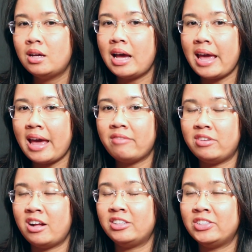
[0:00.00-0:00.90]
I have
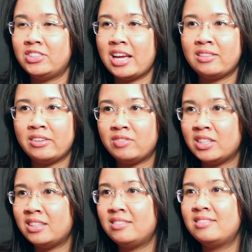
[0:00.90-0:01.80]
knowledge. I lived
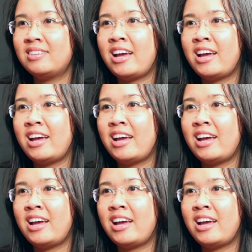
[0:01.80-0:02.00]
it.